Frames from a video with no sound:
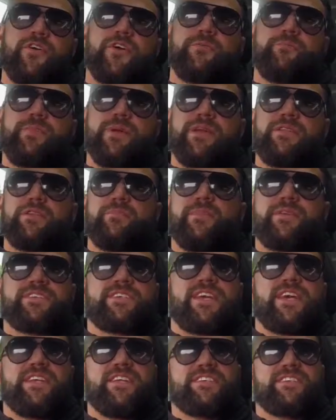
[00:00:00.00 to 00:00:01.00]
Third being the
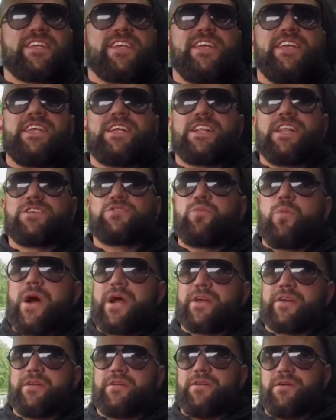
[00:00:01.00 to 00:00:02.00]
Mercedes E-Class
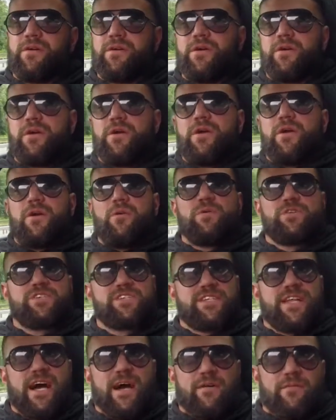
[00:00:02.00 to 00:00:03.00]
Wagon, which
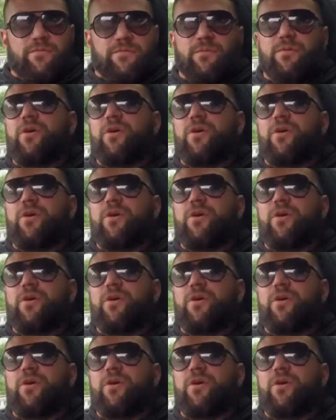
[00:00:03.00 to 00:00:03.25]
start,